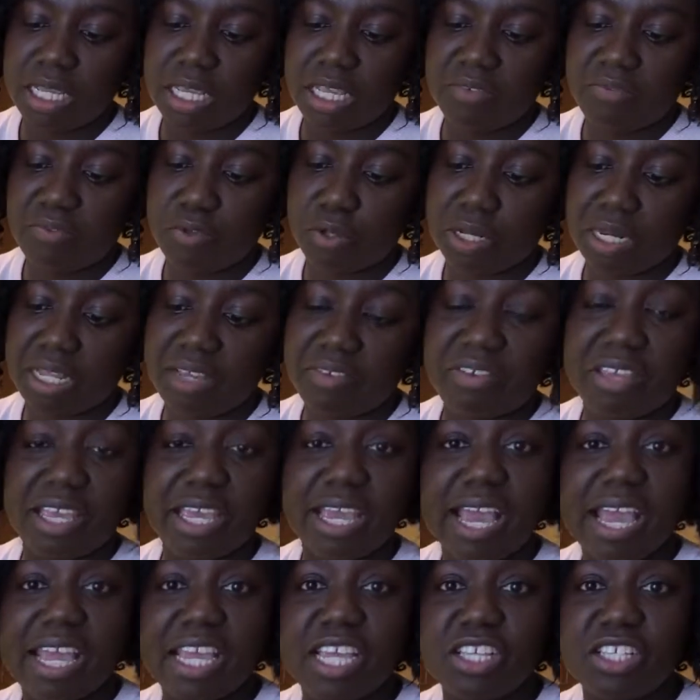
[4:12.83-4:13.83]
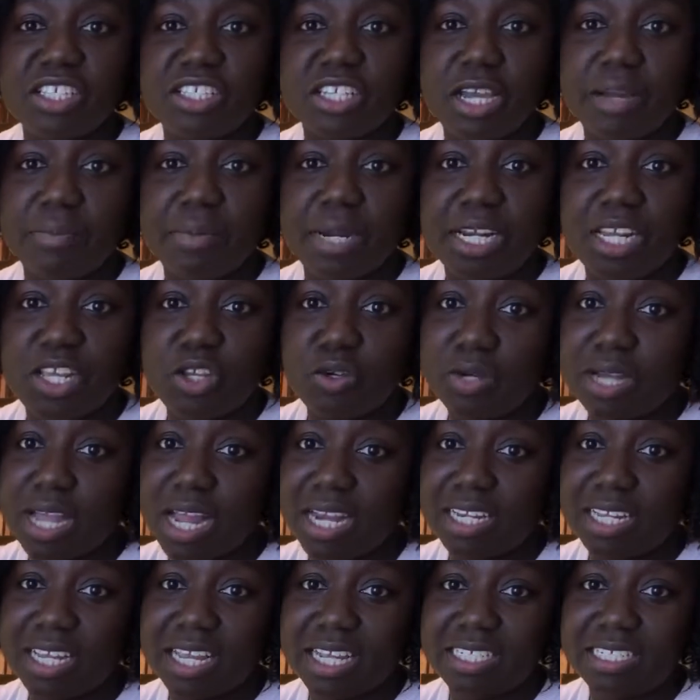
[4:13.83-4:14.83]
If you live here in Germany, you
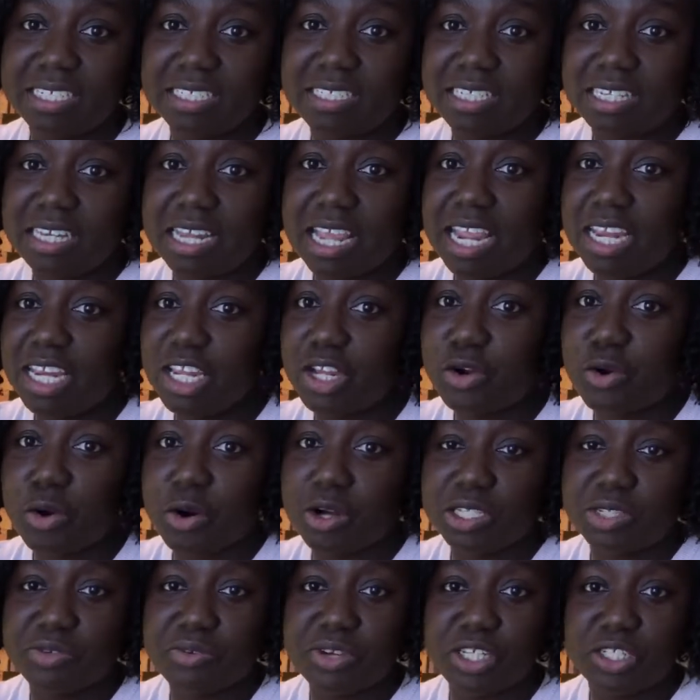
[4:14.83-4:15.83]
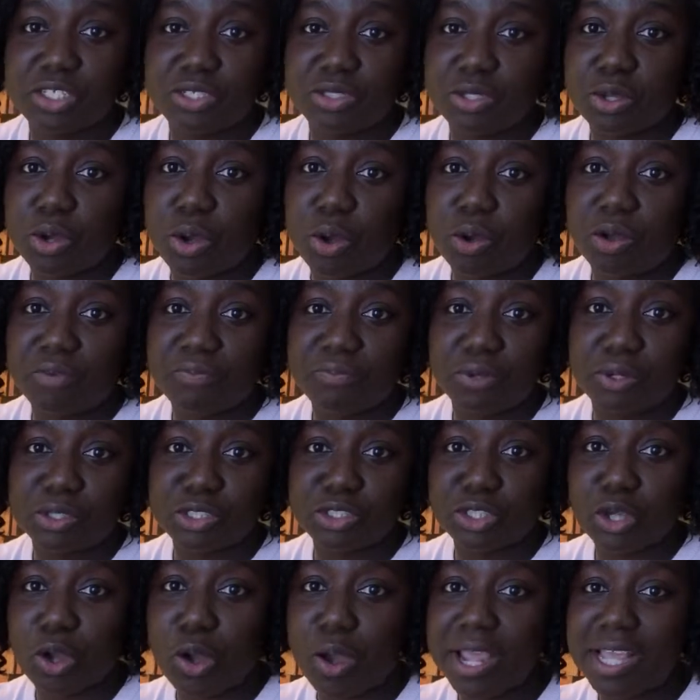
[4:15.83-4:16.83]
can get it in any grocery store of your
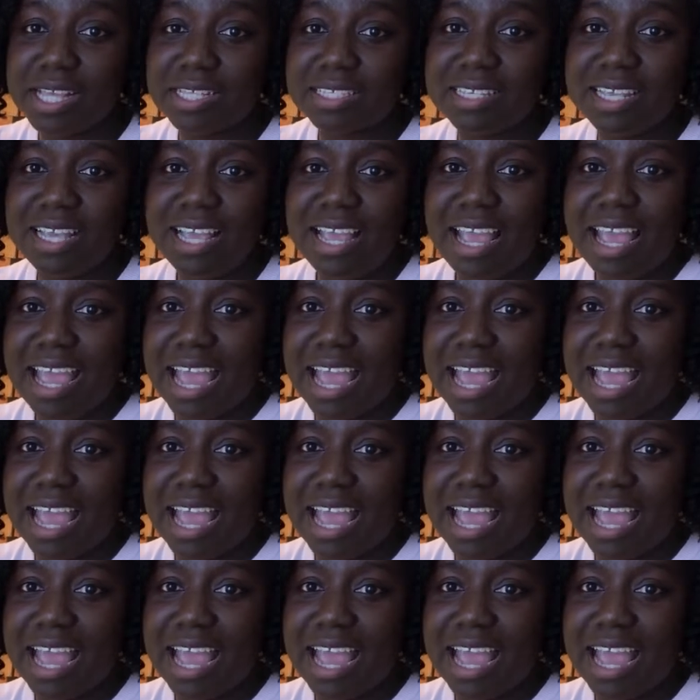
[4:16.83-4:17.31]
choice,